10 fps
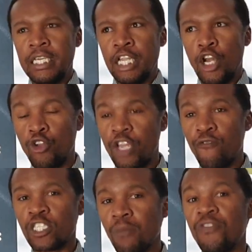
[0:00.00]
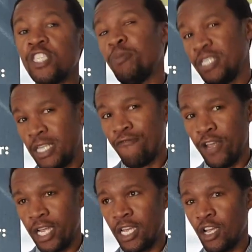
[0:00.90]
looking for something
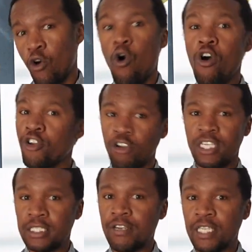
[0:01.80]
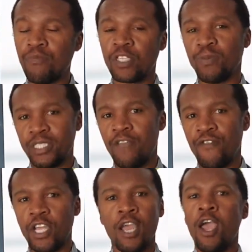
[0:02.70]
specific, or not necessarily something
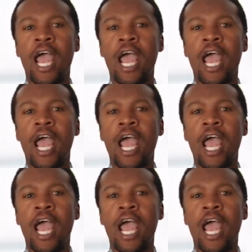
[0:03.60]
specific.